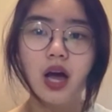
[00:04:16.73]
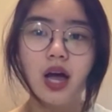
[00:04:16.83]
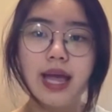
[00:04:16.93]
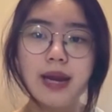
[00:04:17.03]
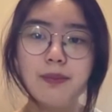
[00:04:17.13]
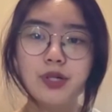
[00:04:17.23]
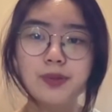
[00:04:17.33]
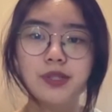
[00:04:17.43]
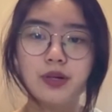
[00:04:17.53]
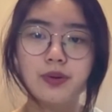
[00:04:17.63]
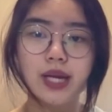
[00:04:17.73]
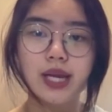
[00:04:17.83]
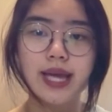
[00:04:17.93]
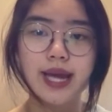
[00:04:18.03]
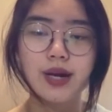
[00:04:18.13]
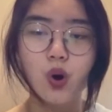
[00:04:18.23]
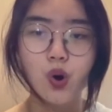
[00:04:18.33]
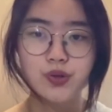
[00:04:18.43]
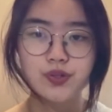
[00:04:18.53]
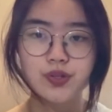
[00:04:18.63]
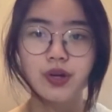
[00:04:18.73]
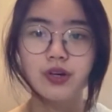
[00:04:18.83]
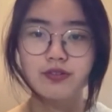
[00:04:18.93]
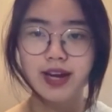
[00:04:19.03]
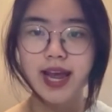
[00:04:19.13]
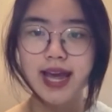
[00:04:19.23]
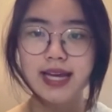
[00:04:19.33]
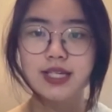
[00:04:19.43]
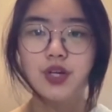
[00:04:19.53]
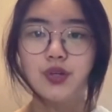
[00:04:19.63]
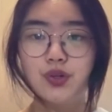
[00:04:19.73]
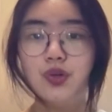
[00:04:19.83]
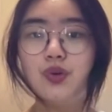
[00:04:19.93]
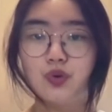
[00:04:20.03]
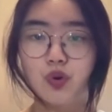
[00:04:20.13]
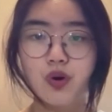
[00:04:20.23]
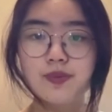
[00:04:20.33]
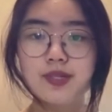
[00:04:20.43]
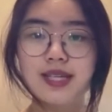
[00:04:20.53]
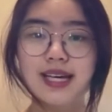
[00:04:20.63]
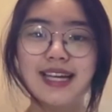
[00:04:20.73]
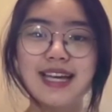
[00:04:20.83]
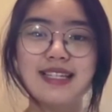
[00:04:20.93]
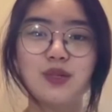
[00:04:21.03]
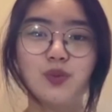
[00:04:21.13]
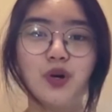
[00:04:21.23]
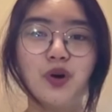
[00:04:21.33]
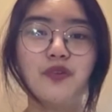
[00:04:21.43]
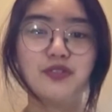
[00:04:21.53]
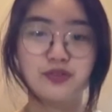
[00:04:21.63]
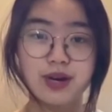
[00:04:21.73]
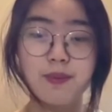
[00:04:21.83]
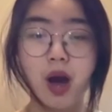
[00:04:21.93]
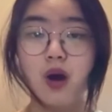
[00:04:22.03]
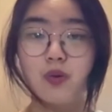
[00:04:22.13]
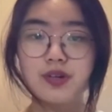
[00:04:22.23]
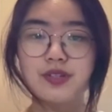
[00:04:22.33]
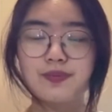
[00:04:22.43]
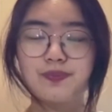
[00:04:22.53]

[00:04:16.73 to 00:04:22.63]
And multipolarity can also create new norms against the will of great powers.